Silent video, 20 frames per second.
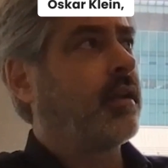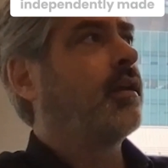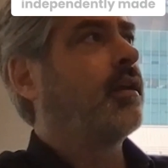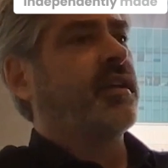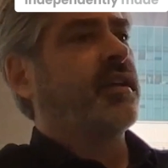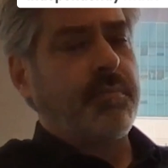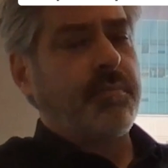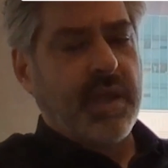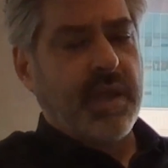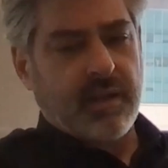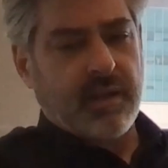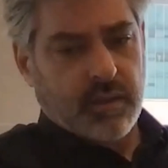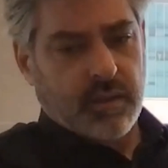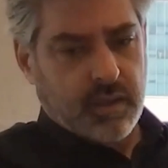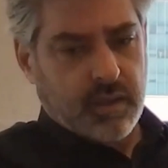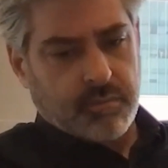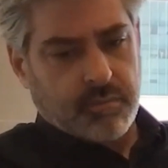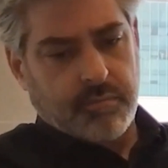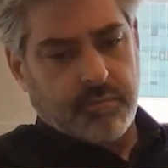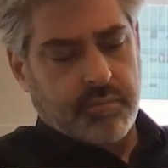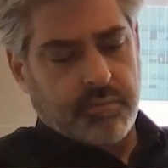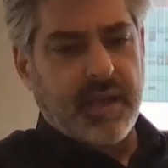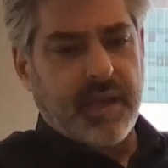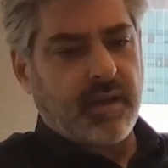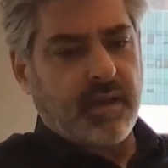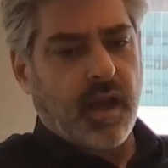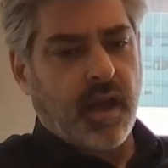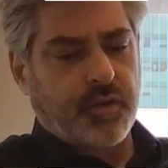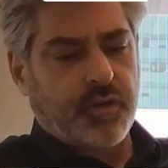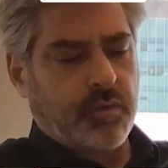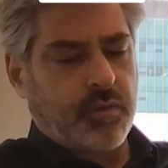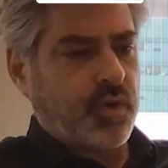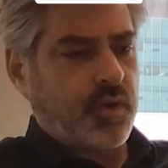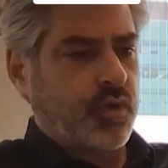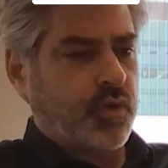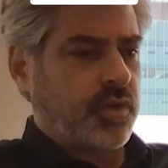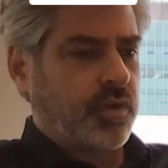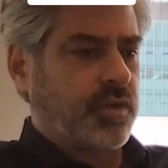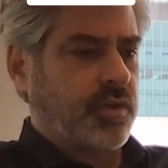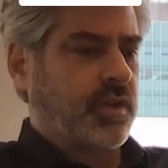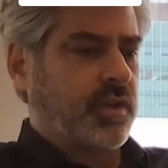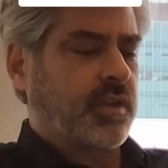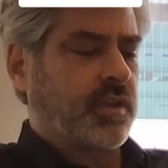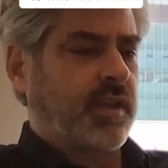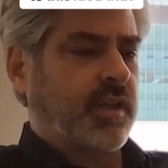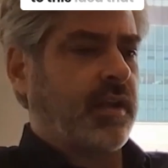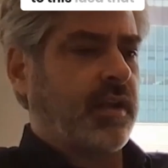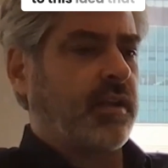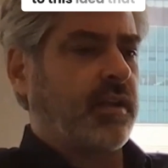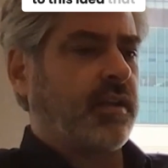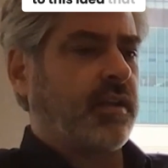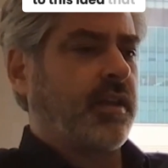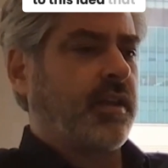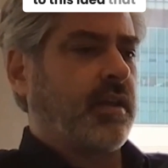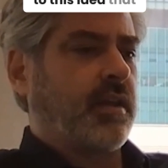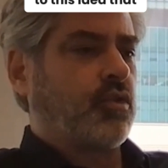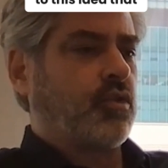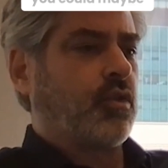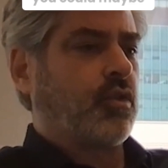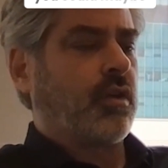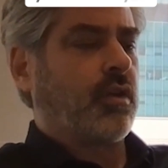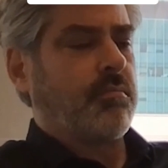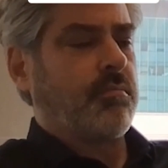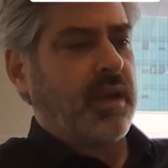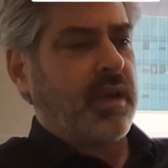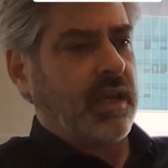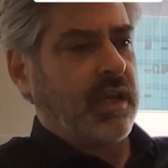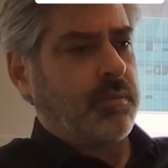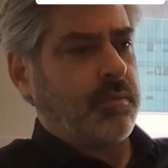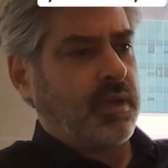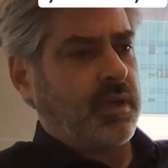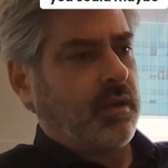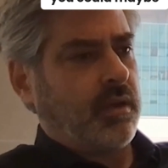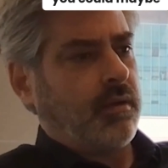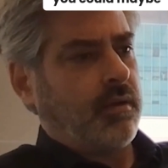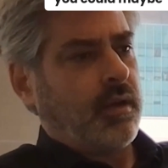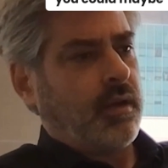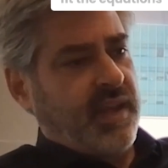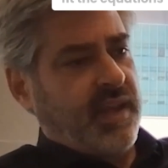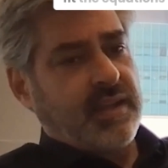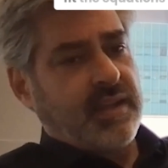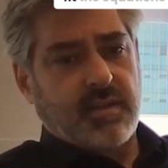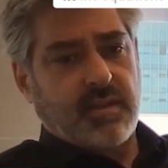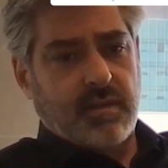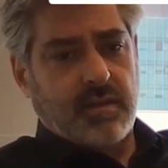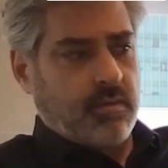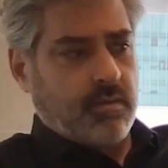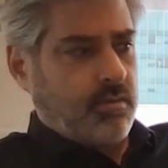independently made contributions to this idea that you could maybe fit